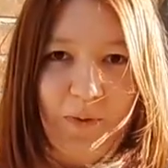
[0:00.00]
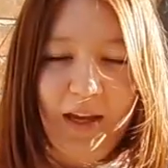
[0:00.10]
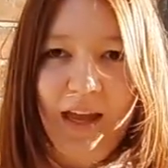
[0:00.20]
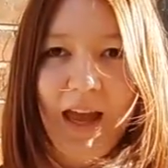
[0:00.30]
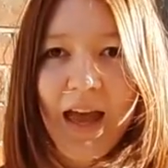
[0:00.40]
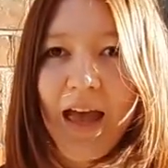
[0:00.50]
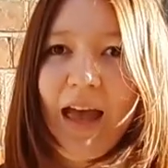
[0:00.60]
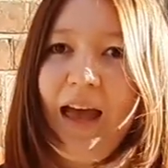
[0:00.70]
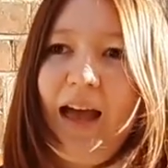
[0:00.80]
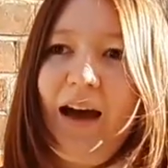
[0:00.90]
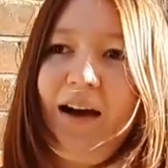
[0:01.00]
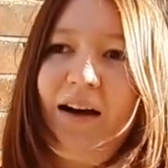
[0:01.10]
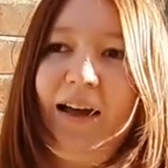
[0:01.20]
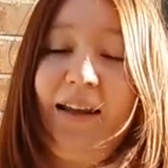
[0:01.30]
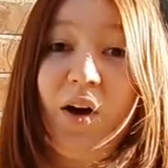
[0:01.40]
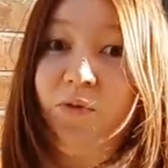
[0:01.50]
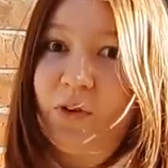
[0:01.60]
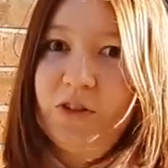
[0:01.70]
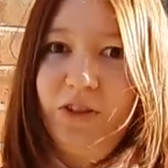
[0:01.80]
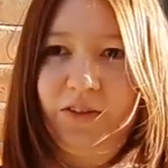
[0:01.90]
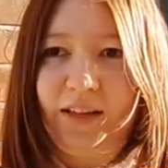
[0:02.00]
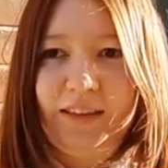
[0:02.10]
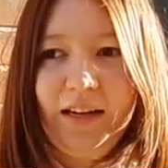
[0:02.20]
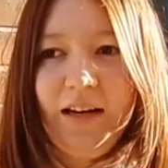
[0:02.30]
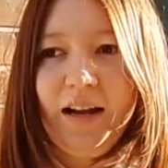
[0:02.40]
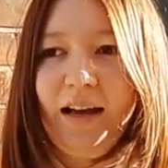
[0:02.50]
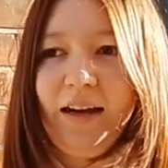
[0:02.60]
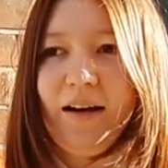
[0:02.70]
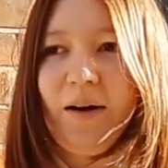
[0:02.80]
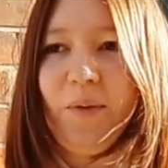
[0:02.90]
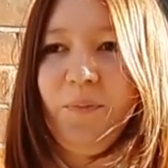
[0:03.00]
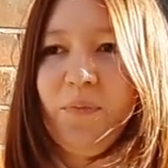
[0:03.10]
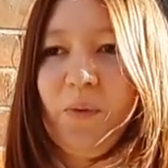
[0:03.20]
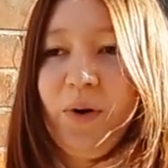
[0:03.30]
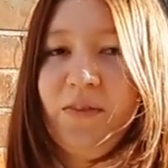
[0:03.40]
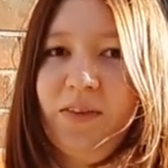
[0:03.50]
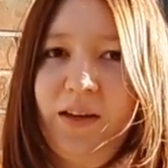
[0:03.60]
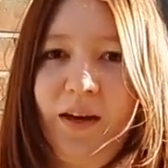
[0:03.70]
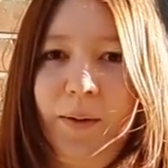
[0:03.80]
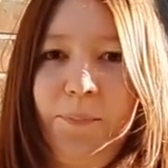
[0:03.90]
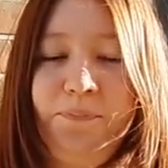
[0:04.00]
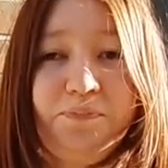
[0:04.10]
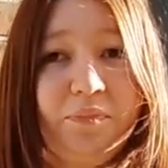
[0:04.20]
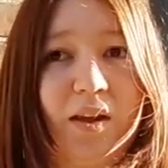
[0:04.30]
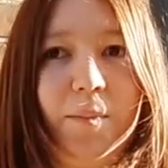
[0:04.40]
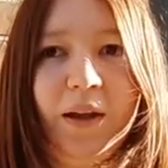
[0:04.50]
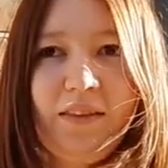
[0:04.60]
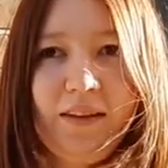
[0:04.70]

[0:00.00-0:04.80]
me. Uh, and now I'm volunteering there. Um, one of the main